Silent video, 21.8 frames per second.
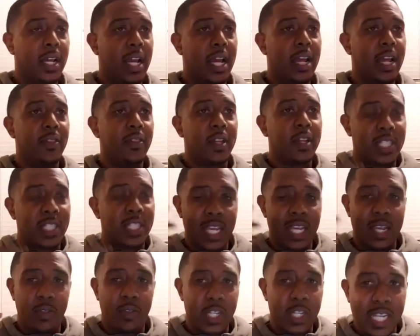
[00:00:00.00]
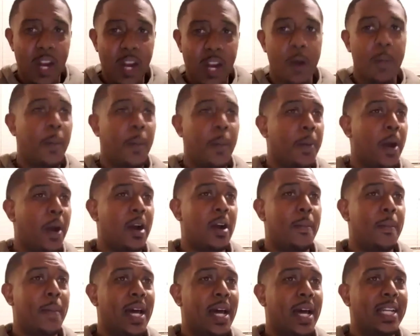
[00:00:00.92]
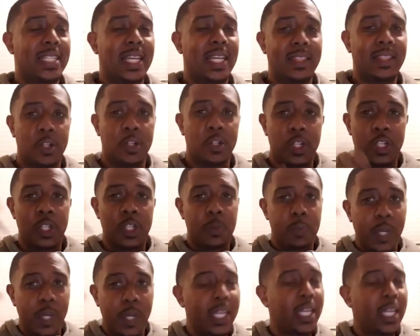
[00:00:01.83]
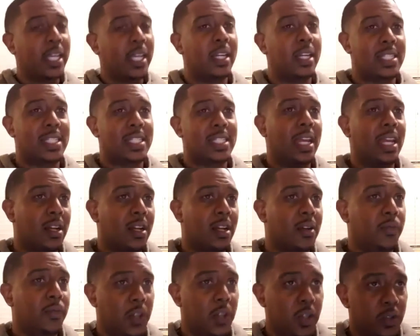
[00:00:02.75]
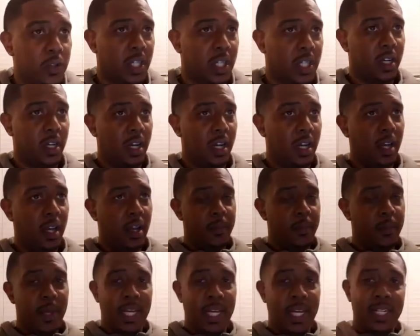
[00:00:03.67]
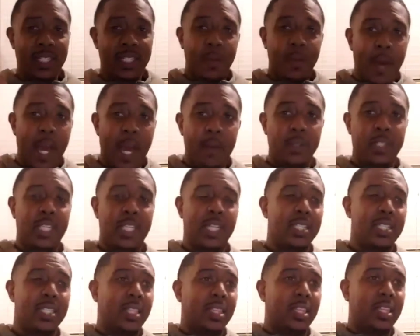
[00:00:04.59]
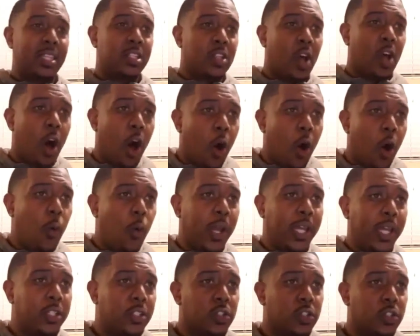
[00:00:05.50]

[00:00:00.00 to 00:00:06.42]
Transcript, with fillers: And the, t- the terrible part about it is that they're just spinning in a state of confusion because the Bible says that there's always